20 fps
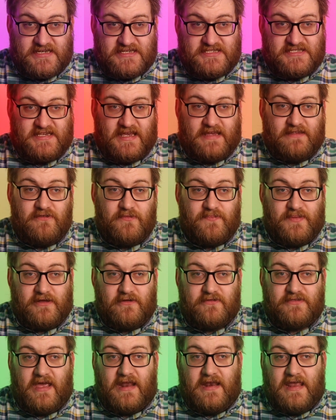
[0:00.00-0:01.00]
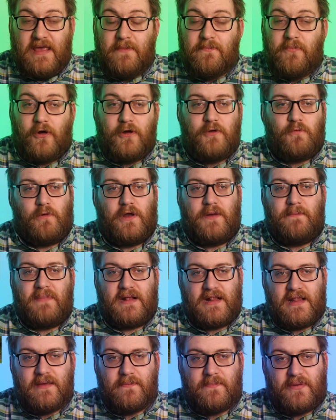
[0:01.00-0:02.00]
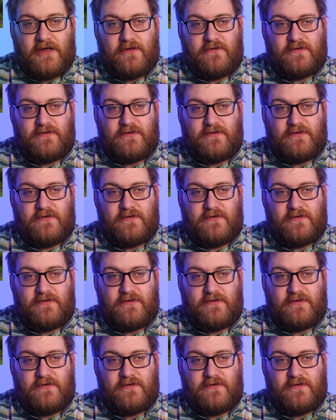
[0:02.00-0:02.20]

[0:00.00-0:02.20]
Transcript: is set to build an £8.1 million